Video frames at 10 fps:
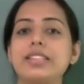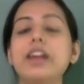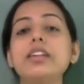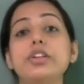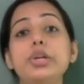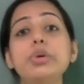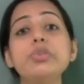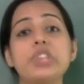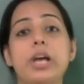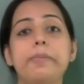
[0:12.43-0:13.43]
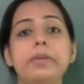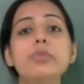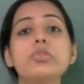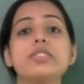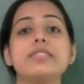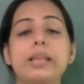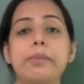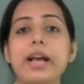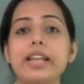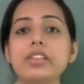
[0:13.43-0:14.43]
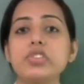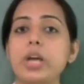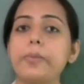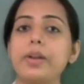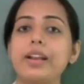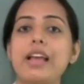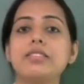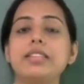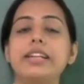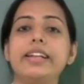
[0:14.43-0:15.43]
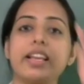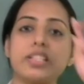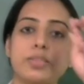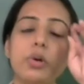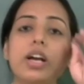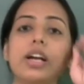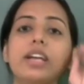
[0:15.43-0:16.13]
start new chapter which is the remaining chapter in ICT textbook,